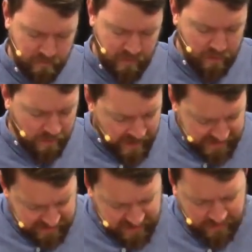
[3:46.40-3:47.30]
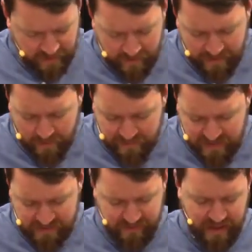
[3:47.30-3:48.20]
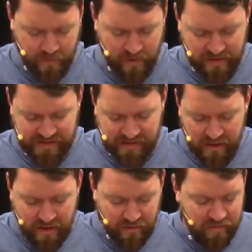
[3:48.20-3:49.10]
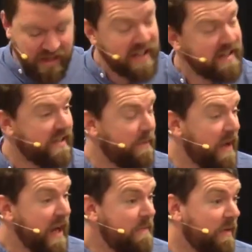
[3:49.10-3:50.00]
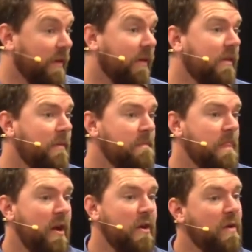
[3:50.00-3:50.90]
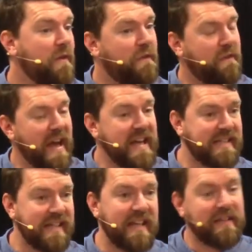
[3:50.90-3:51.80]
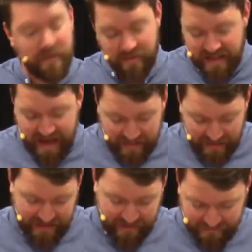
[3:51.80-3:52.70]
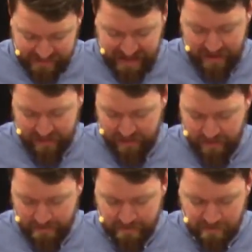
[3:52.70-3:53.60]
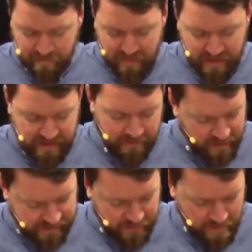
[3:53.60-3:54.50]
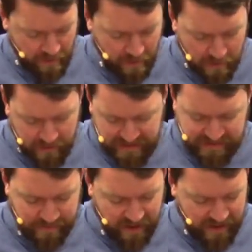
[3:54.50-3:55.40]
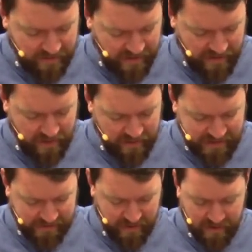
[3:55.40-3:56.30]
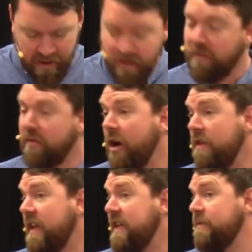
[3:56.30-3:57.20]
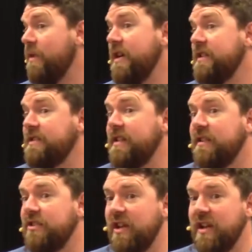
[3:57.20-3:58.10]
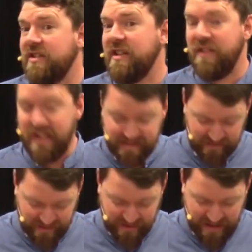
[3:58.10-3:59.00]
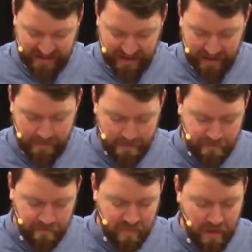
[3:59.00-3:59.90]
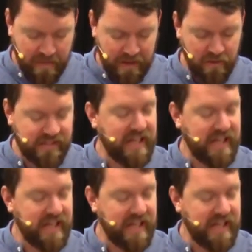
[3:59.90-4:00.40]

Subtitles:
Well, the passage of the Bible that we've just read was written to people who were facing the reality of death. The Apostle Paul, inspired by the Holy Spirit, wrote these words to the church in Thessalonica because he